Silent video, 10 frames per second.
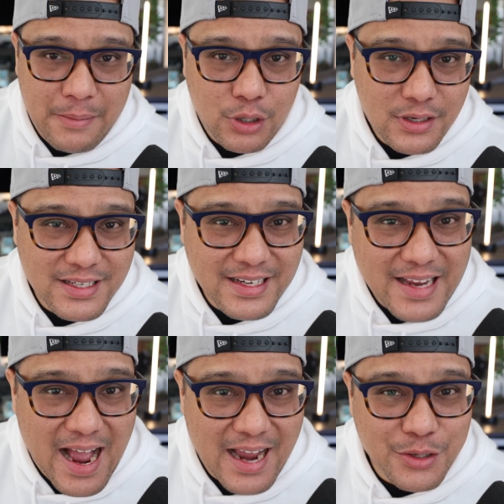I'm known as a
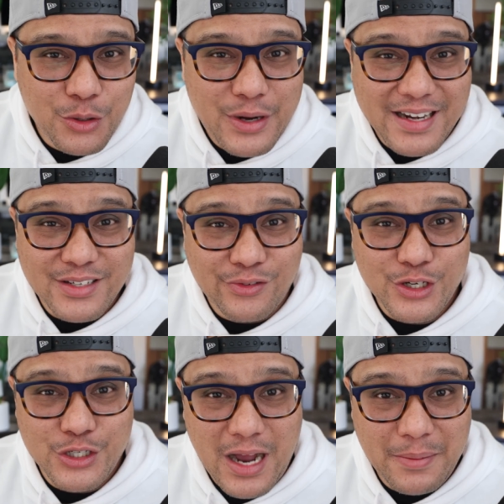guy who got his
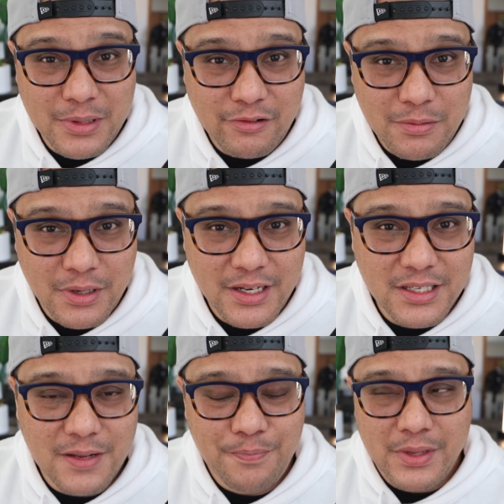first job in three
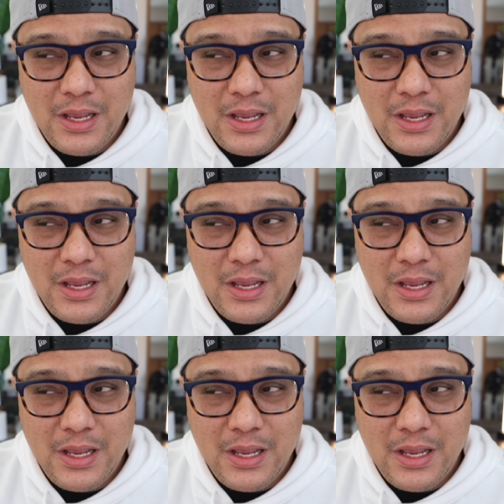months,